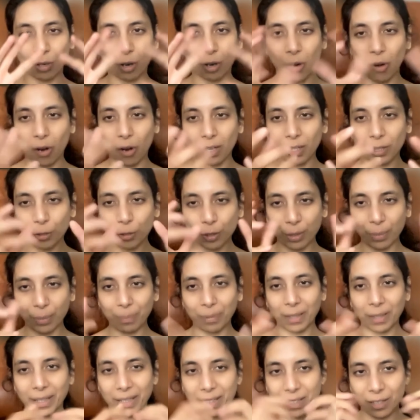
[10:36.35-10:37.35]
So all
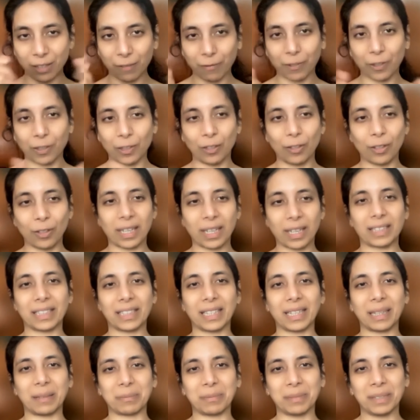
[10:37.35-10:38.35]
triplets, if you look
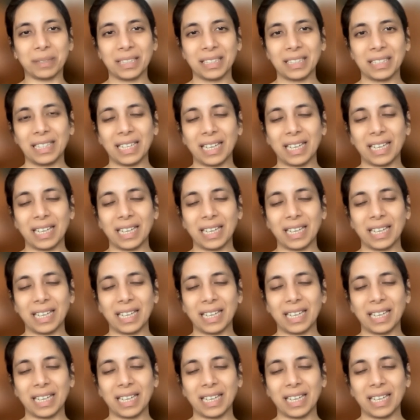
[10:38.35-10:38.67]
at them,